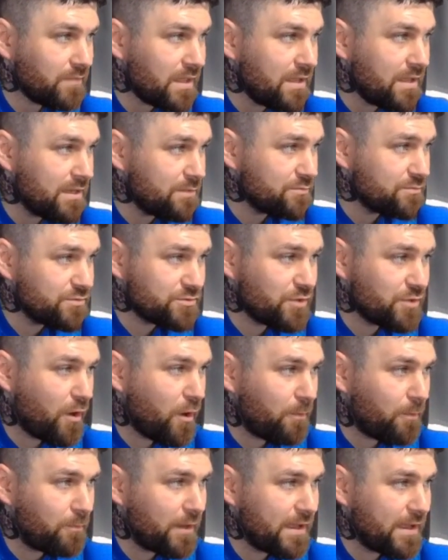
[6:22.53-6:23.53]
And it was just
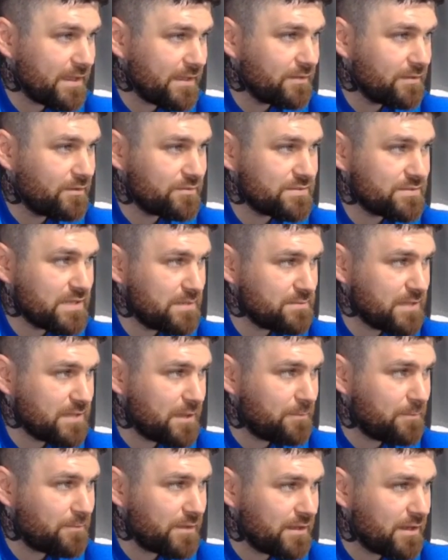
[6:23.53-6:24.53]
heartbreaking, like deep
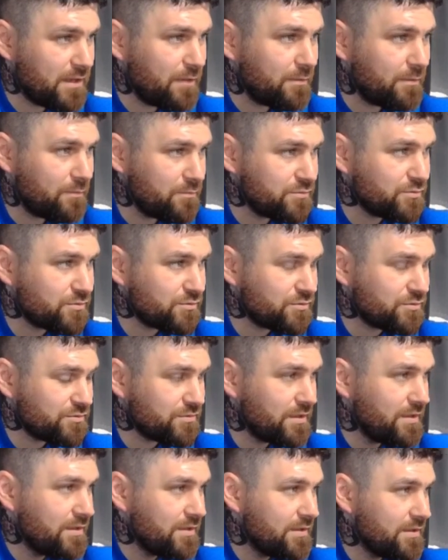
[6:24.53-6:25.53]
down. But it was just,
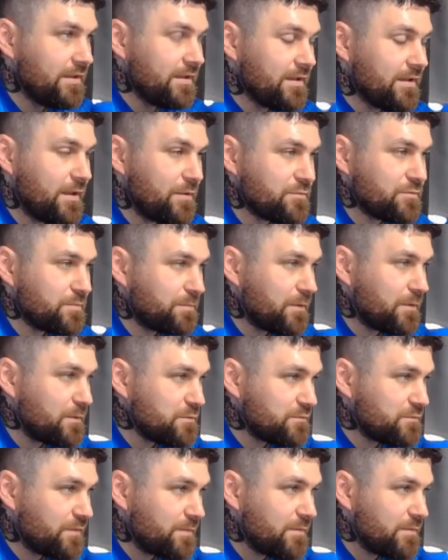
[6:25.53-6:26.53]
as a
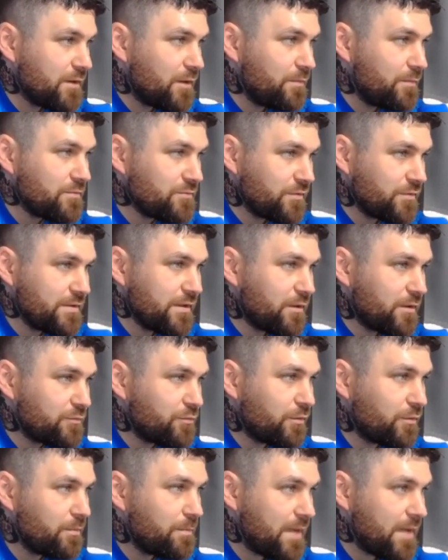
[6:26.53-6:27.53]
Blues fan, it's like you got to
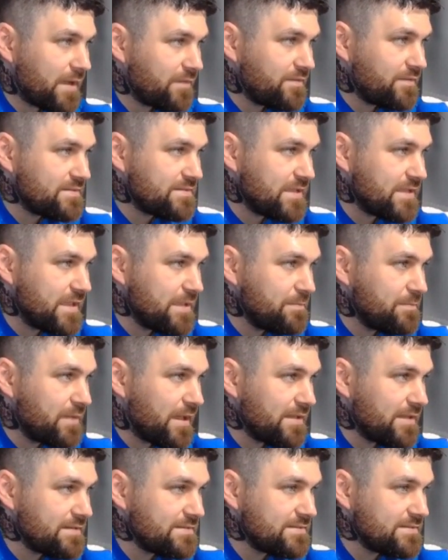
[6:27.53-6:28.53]
try and back the team,
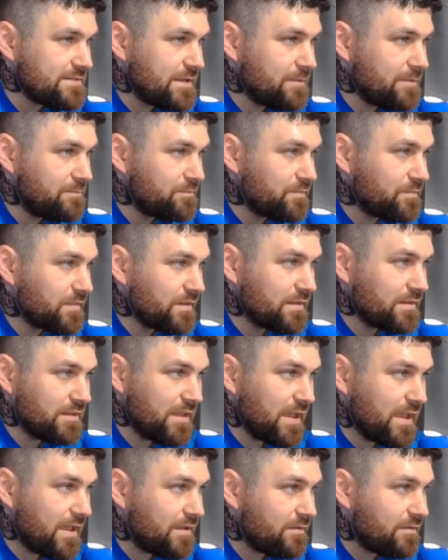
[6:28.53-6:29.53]
and
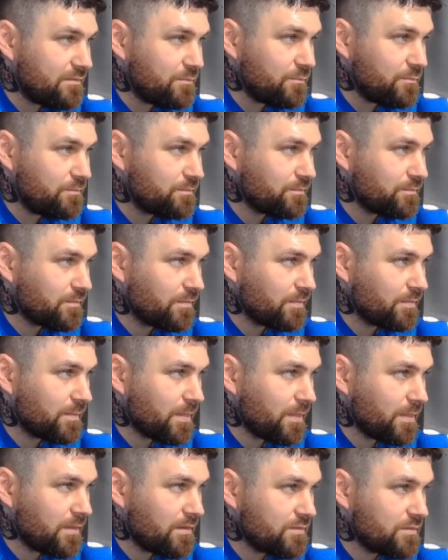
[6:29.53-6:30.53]
yeah.
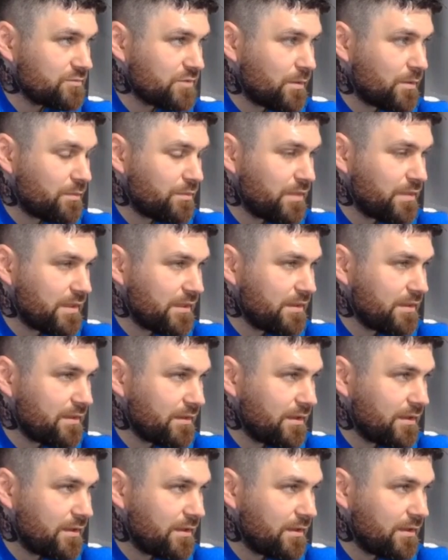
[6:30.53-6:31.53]
So I think
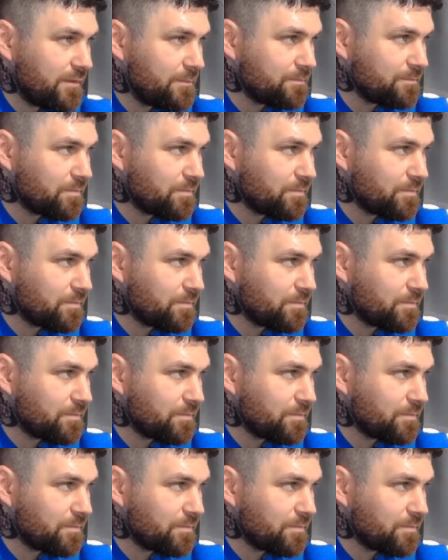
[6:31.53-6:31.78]
the